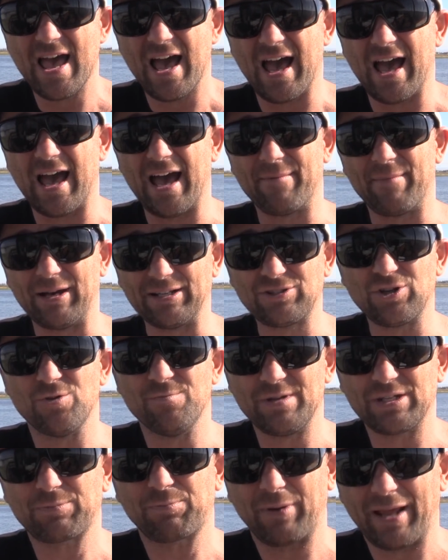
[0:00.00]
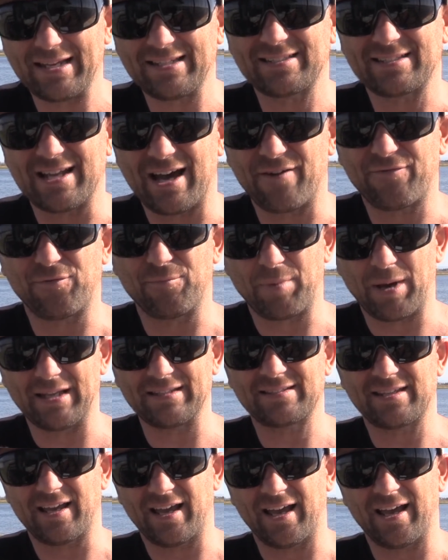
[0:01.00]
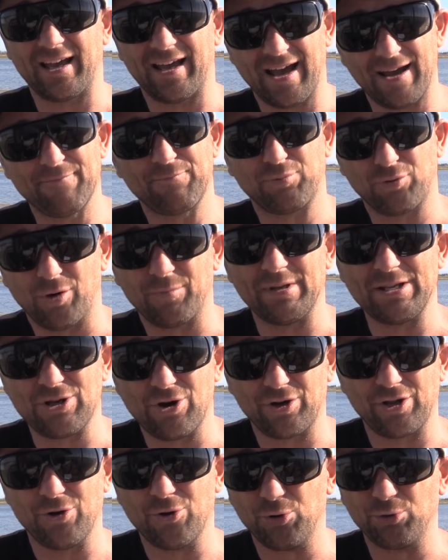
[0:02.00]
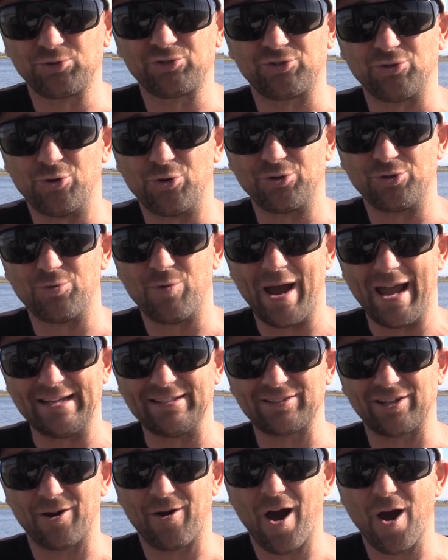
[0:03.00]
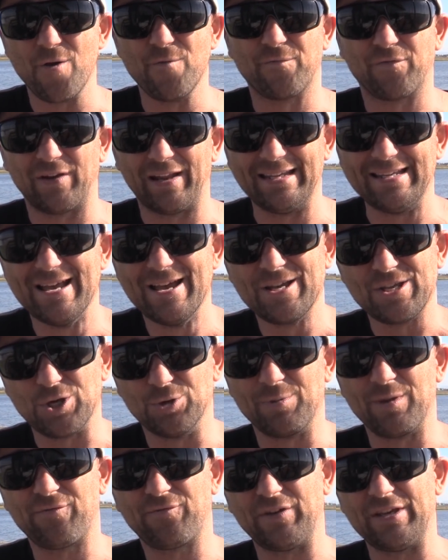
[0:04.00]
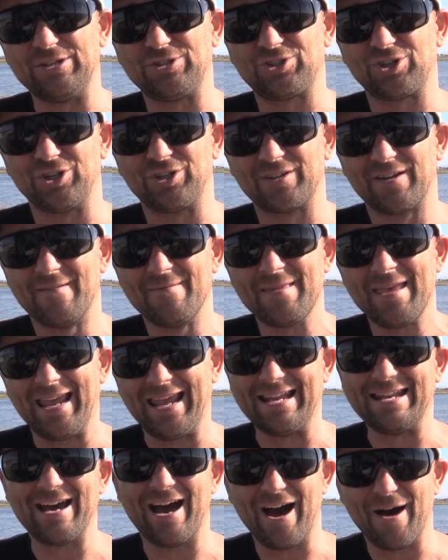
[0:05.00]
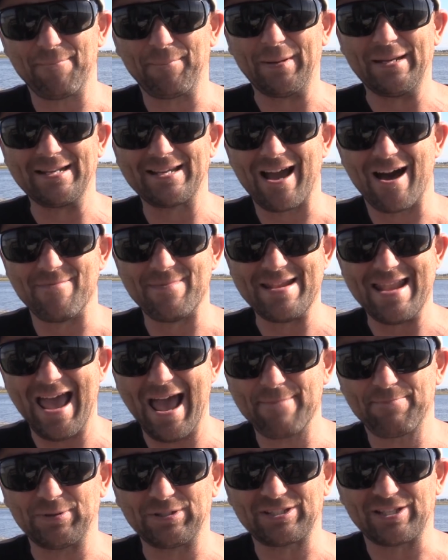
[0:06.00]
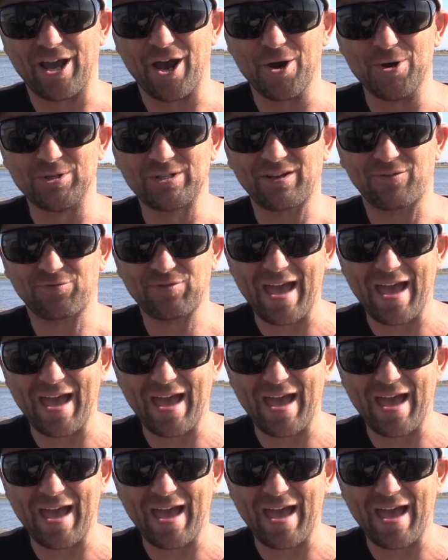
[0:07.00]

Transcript: I do misplace stuff, but I've probably got it all stored away. So hopefully you'll be featured in up and coming episodes.